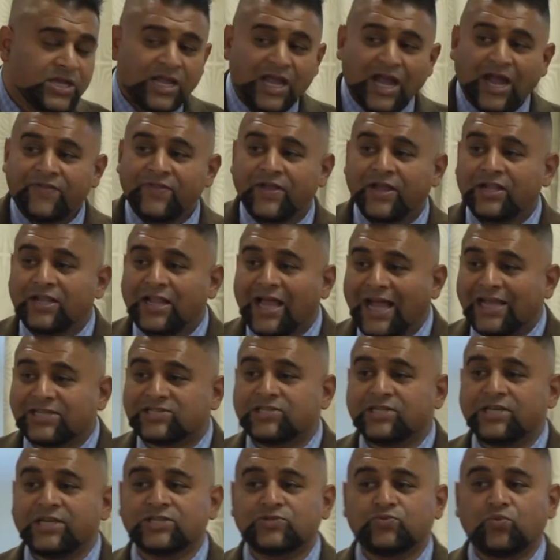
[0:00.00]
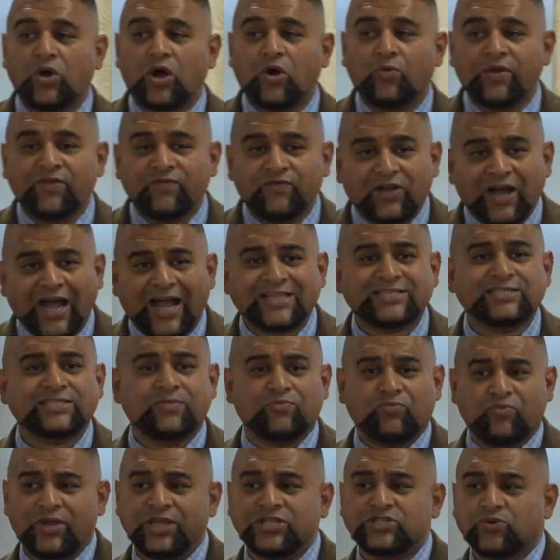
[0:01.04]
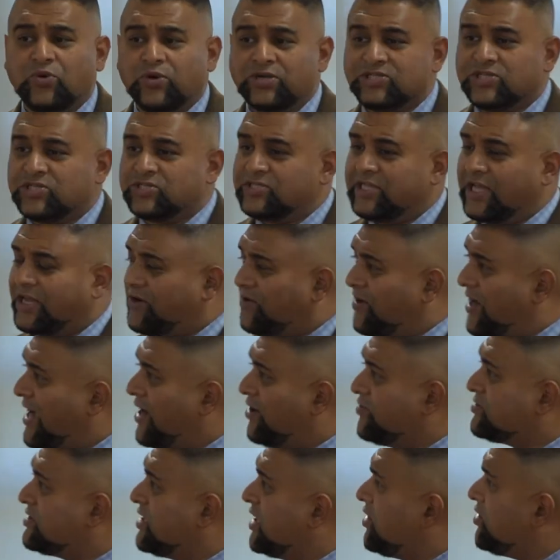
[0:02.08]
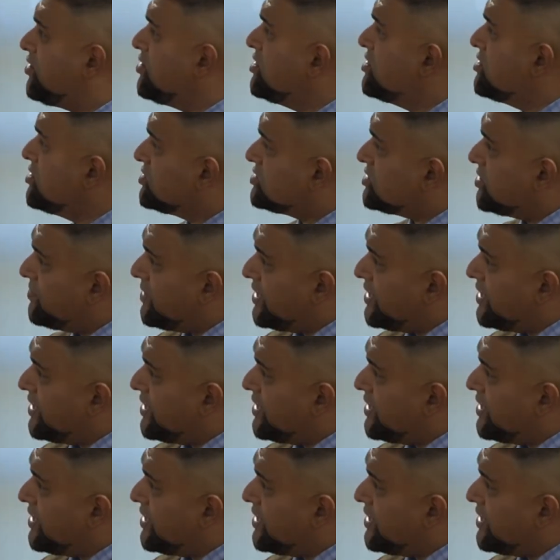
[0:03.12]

And then lastly as well, we've got some resources that are out there, some